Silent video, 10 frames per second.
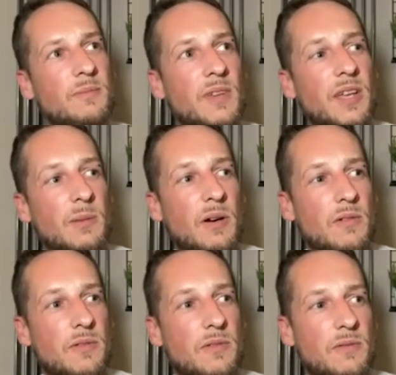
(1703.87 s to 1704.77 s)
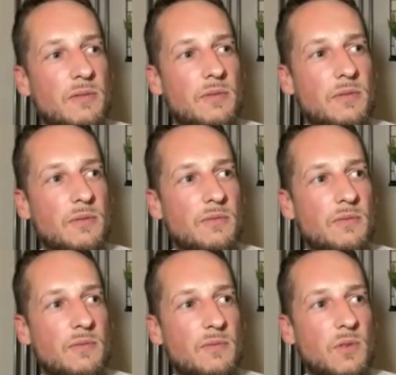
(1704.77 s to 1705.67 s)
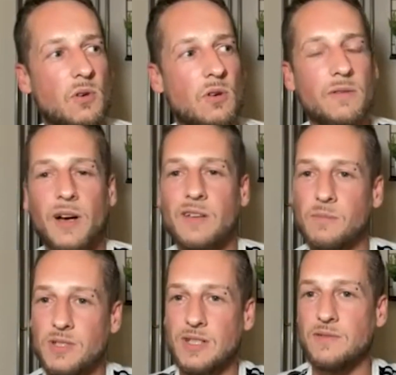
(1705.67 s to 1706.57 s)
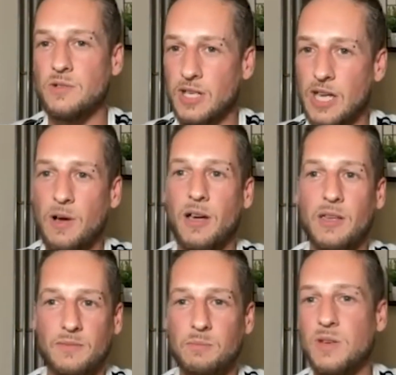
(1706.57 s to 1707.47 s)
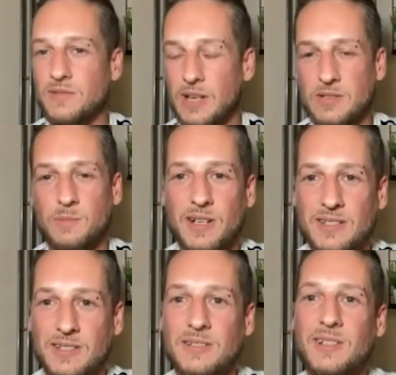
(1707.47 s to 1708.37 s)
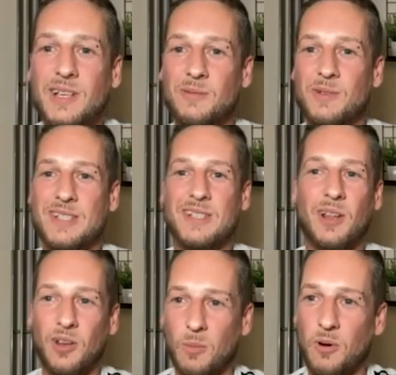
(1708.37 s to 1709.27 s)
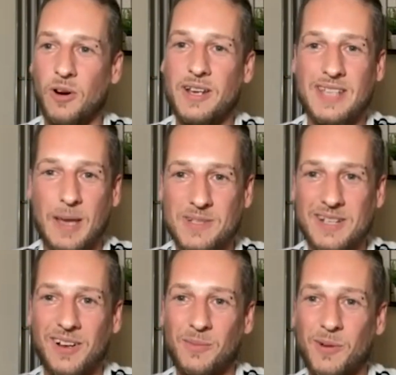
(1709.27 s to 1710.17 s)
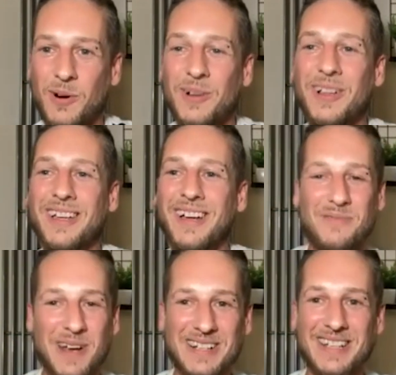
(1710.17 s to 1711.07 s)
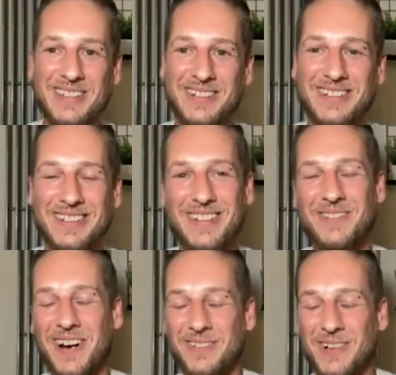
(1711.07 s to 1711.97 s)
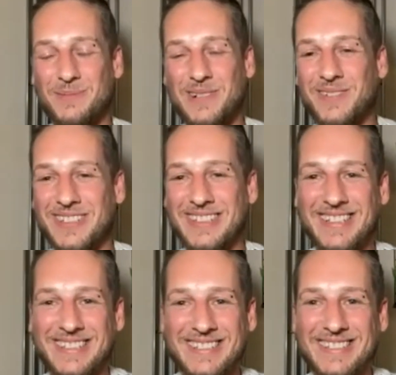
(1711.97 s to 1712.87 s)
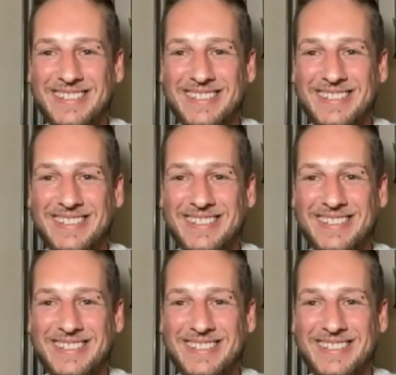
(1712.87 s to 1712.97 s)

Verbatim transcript: I think about four or five months after I came out I moved down to Brighton which is a lot more accepting a lot more friendly than than where I was previously